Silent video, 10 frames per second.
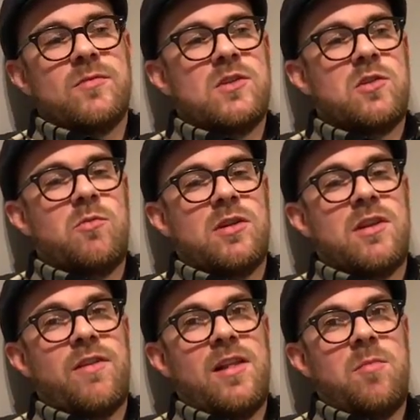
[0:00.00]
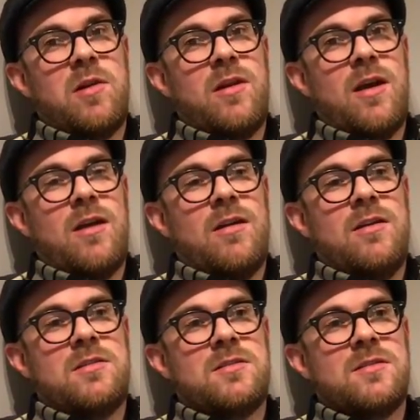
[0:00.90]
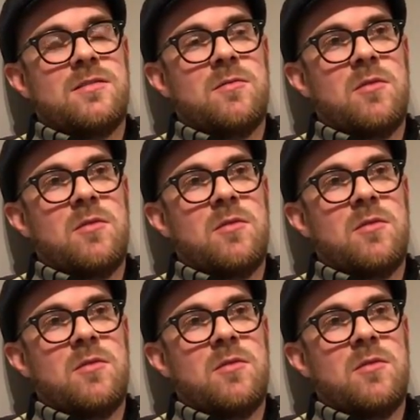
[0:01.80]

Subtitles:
So we're developing that. It's